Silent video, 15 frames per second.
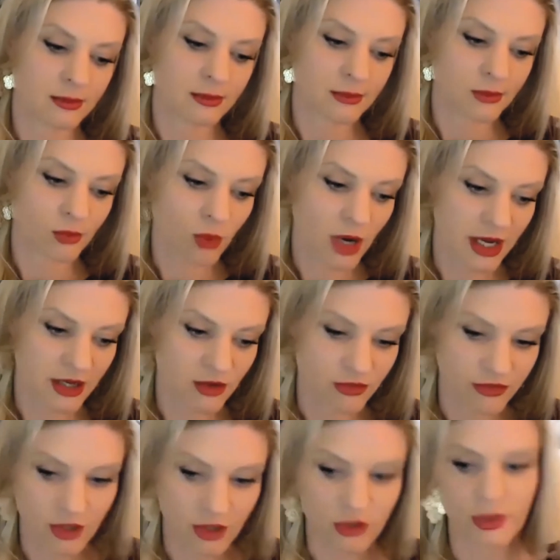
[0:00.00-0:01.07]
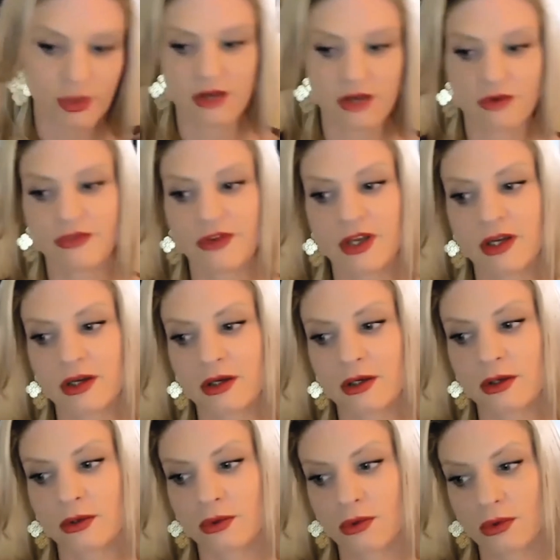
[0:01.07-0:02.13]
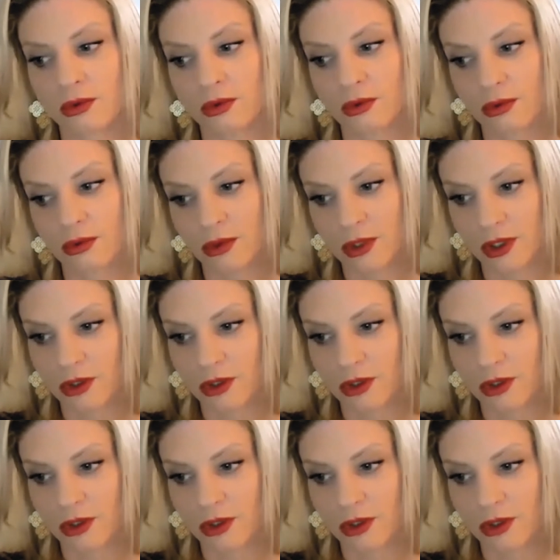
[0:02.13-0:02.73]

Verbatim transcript: why you feel the way you feel, you